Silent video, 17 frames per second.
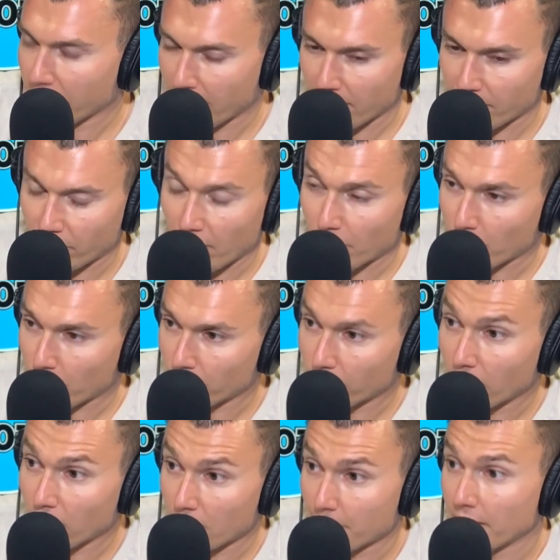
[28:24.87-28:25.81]
as everyone's
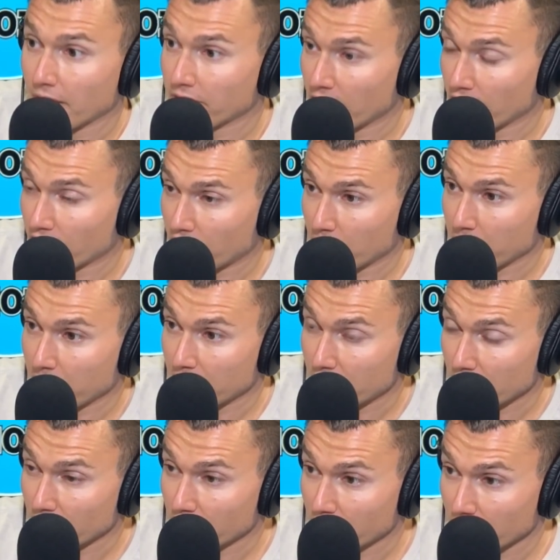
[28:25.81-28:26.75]
talking about, this could be
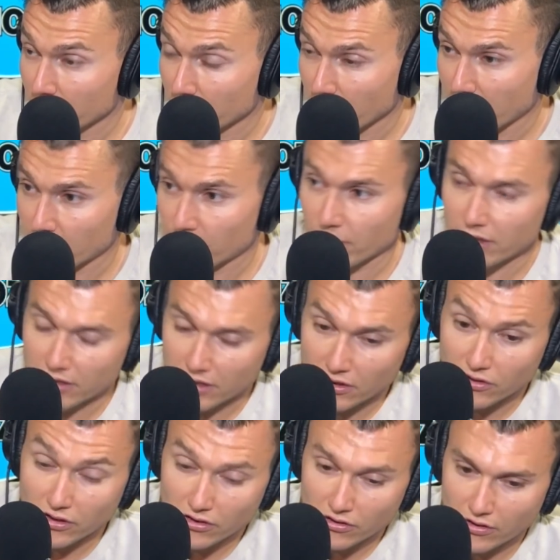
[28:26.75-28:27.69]
DC's last
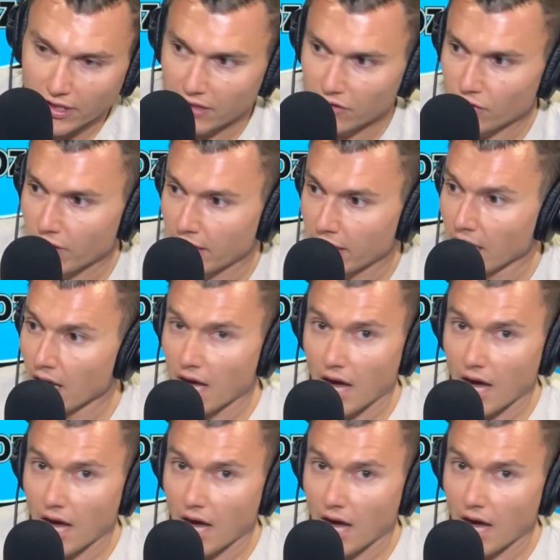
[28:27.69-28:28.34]
fight,